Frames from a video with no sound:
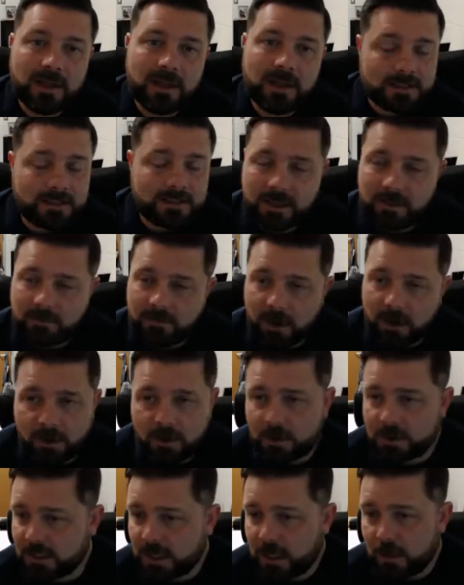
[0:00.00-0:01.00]
seeing a
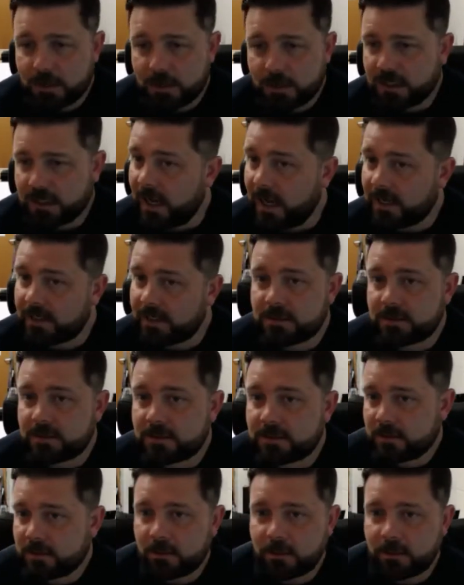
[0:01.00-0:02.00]
vertical is always nice.
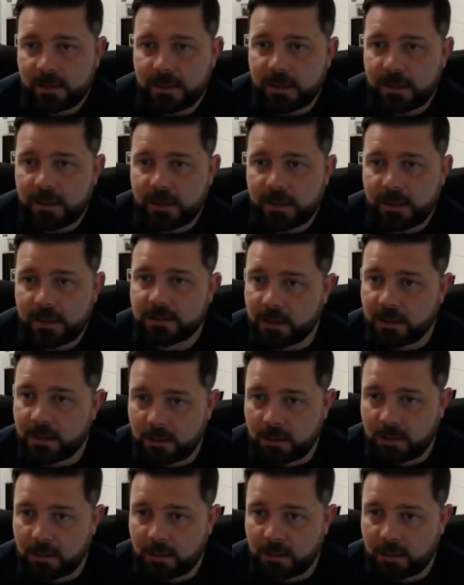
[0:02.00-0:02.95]
It really is. You know,